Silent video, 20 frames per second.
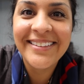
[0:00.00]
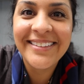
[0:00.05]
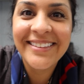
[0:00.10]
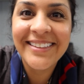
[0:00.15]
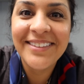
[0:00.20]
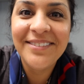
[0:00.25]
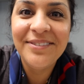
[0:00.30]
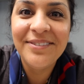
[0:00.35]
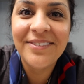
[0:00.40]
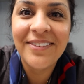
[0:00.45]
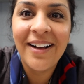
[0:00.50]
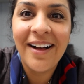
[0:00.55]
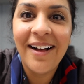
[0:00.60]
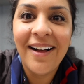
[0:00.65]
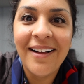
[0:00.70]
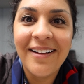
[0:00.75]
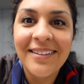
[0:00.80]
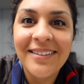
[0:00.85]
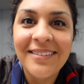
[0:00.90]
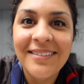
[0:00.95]
This could
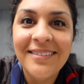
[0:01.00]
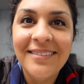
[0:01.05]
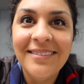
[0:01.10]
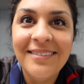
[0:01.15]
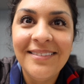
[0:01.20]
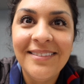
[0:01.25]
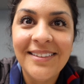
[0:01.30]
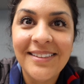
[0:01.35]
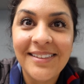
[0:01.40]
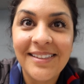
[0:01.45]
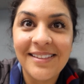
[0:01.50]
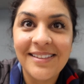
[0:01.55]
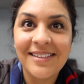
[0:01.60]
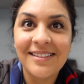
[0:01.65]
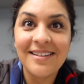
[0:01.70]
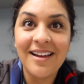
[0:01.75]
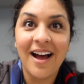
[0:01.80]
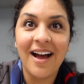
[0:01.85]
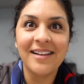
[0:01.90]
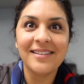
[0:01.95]
fall. This is
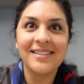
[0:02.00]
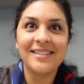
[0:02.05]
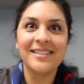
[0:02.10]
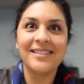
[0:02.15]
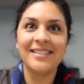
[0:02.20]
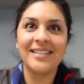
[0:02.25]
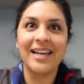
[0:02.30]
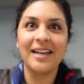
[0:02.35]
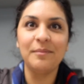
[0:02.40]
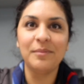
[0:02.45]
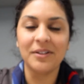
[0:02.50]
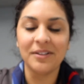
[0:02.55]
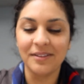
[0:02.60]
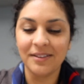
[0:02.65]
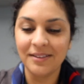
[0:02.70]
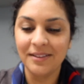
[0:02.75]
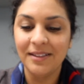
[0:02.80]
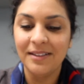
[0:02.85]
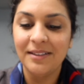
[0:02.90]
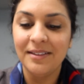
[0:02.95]
not
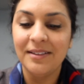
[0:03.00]
stable.